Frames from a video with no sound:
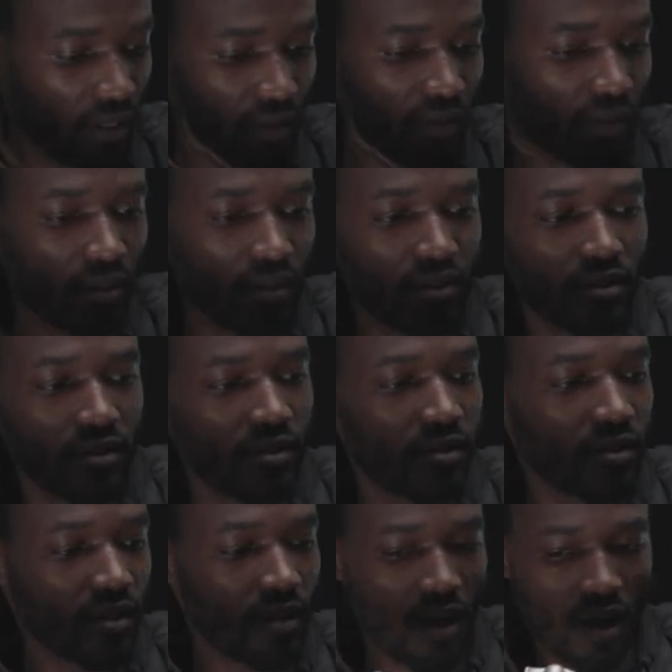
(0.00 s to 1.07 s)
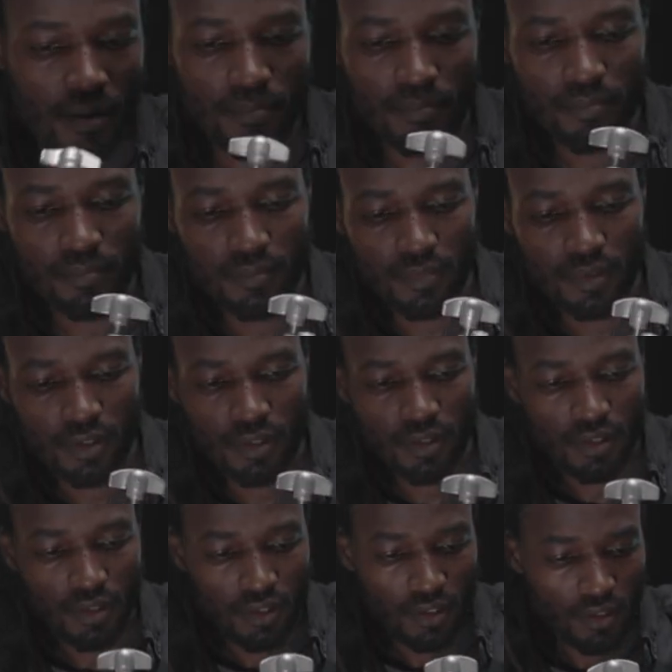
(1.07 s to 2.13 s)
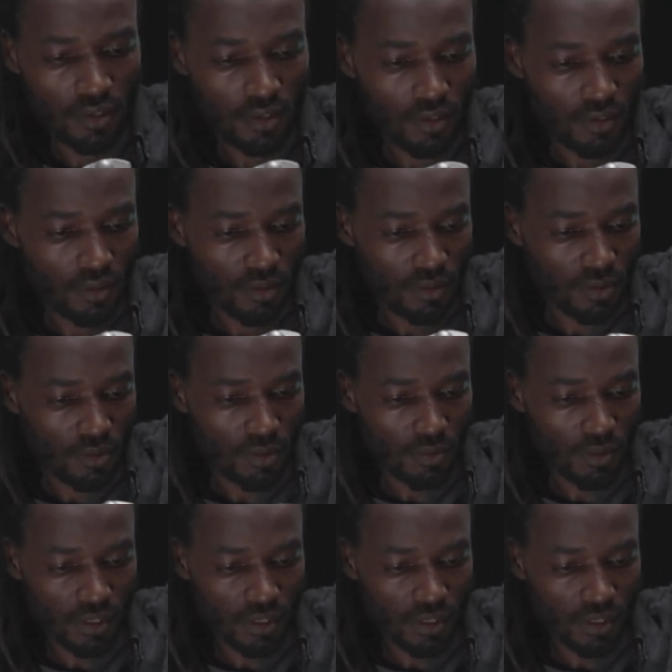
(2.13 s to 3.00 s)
I think this is the arm to